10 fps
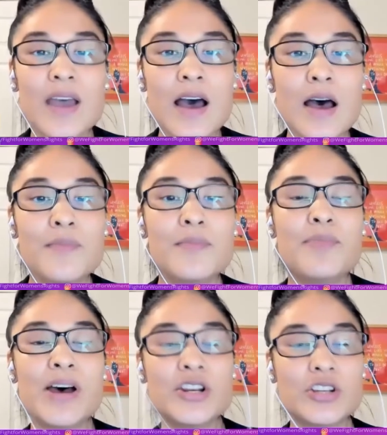Um,
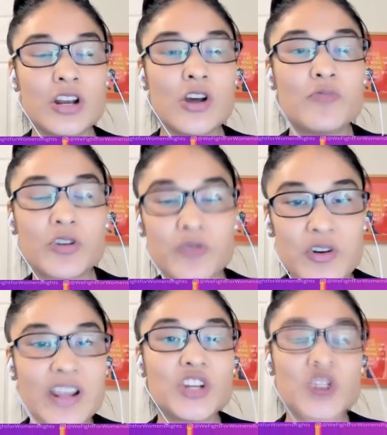but you know,
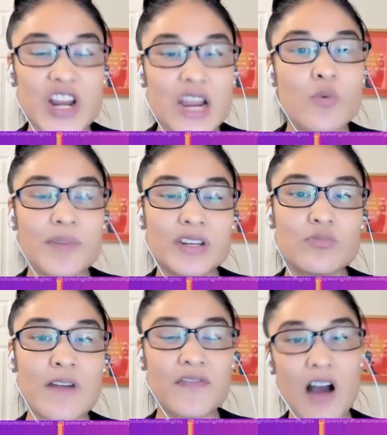recruiting and training women to
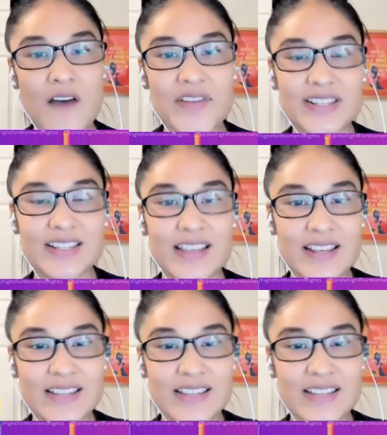run for office is,